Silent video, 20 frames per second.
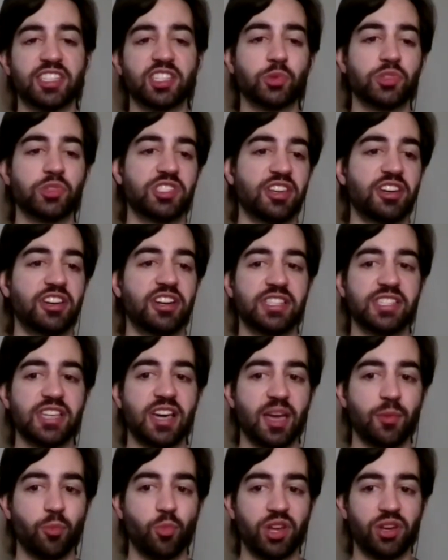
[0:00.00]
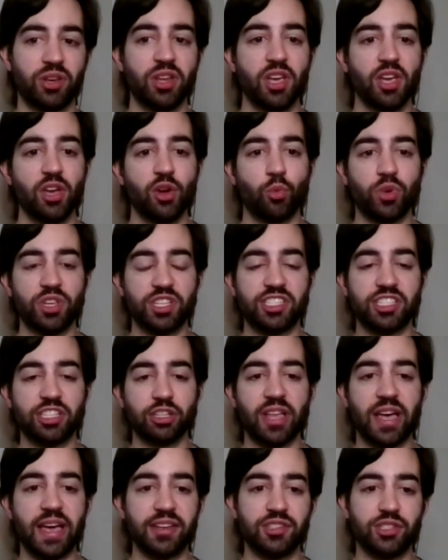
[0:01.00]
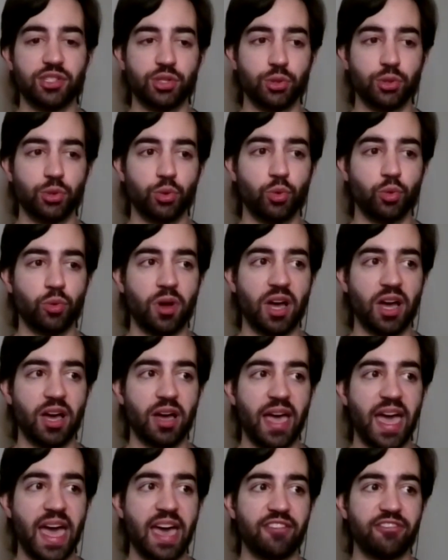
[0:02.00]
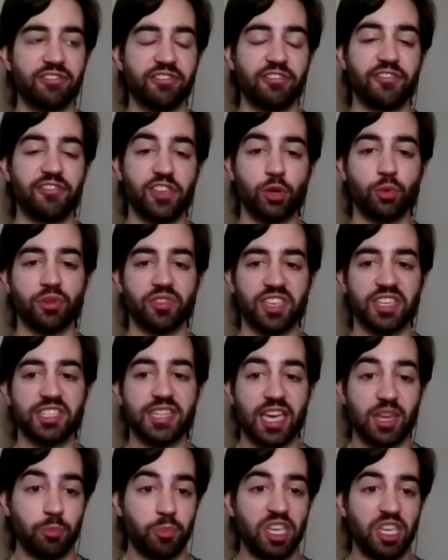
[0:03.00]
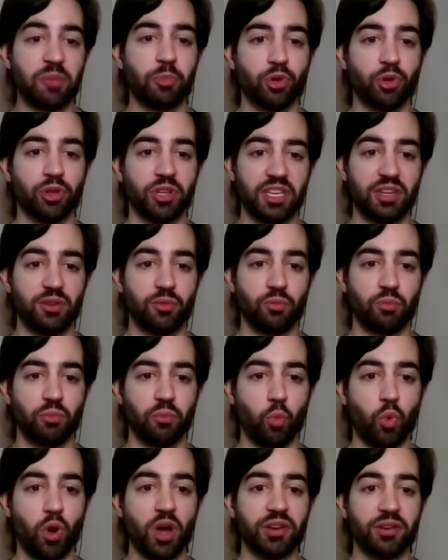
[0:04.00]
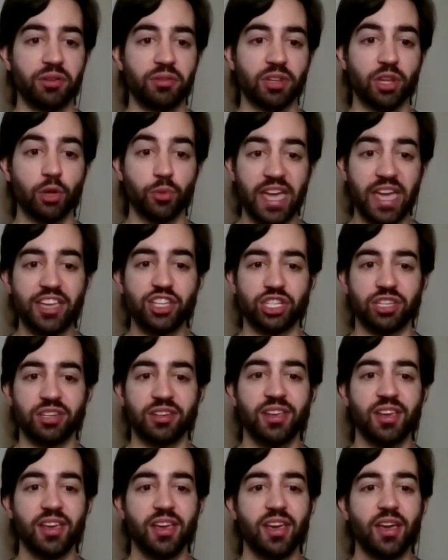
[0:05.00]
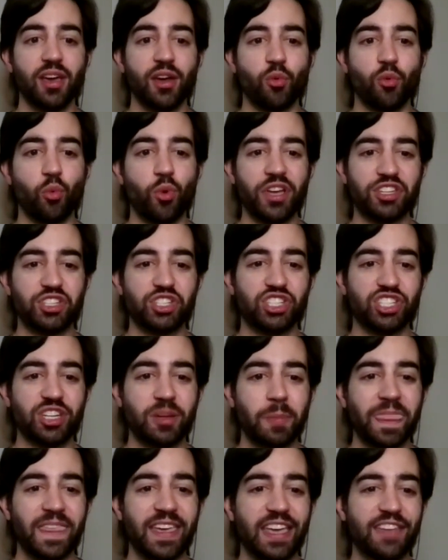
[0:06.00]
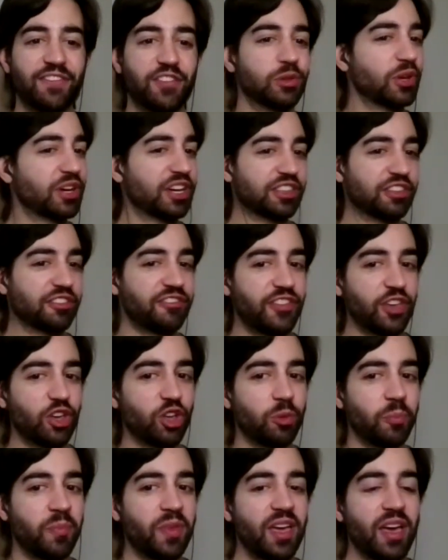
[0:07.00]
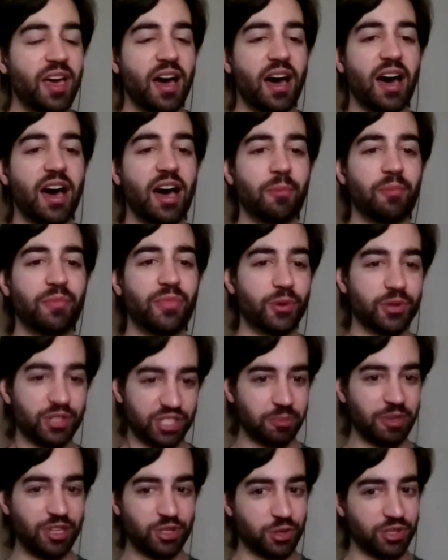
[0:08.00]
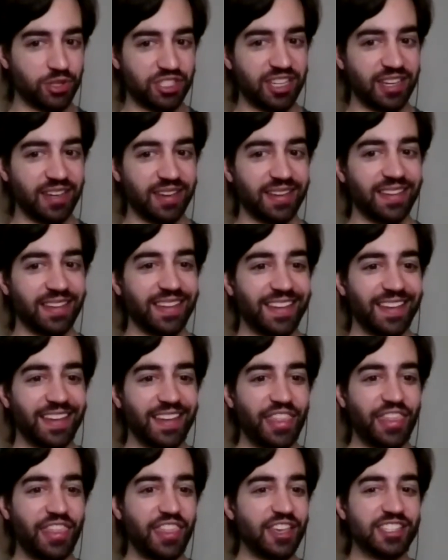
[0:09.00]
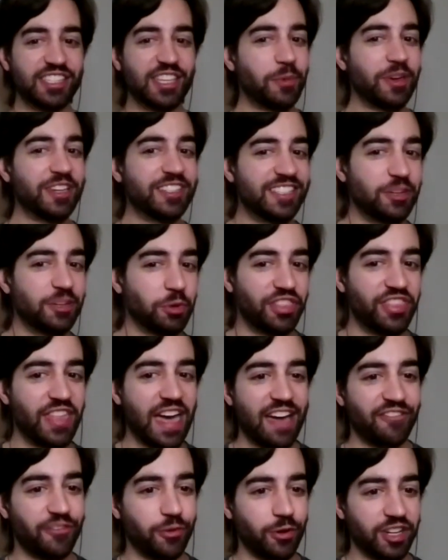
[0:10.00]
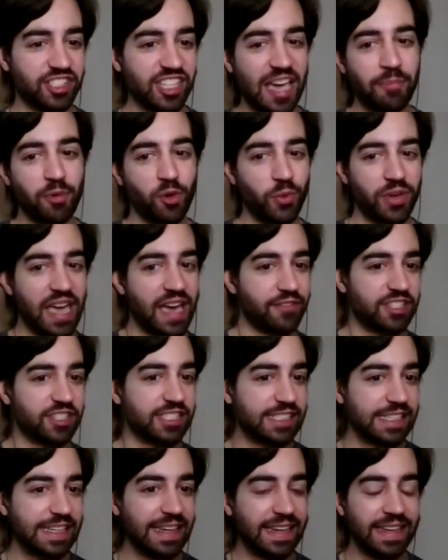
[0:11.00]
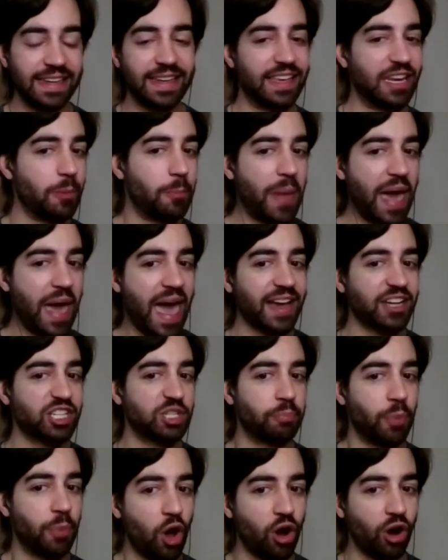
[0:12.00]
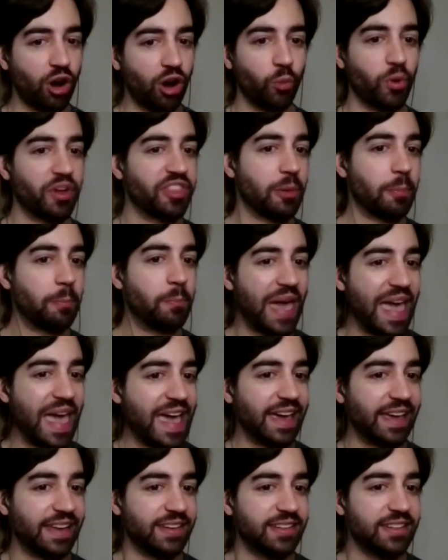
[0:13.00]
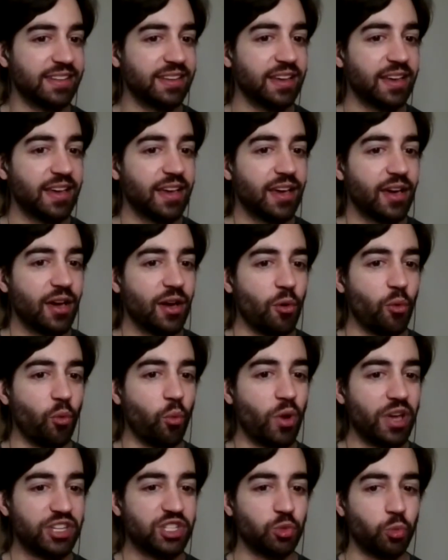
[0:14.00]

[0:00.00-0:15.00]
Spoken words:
this was done at a time when we still had to have fewer than 10 people in one location, which, if you look at the film, there's some interesting things that we did with that. For example, we have a scene in a packed bar with a band, which